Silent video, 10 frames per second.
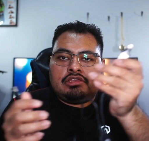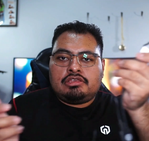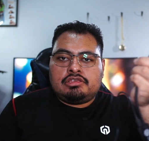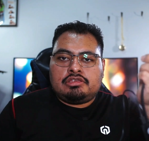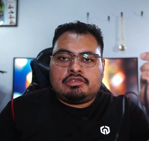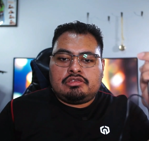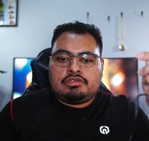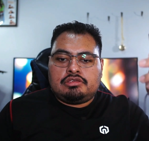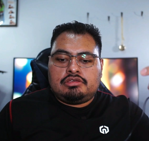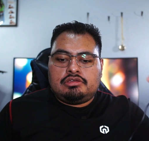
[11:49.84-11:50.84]

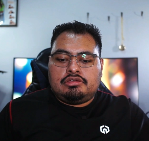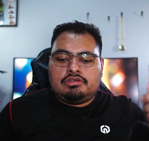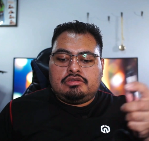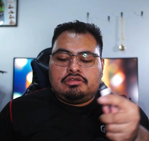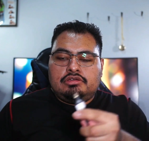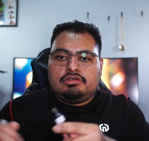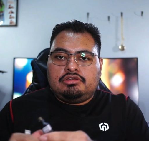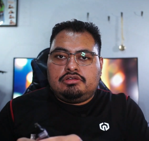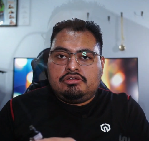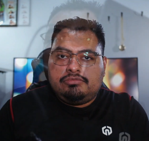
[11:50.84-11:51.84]

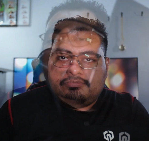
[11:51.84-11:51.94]
[no speech]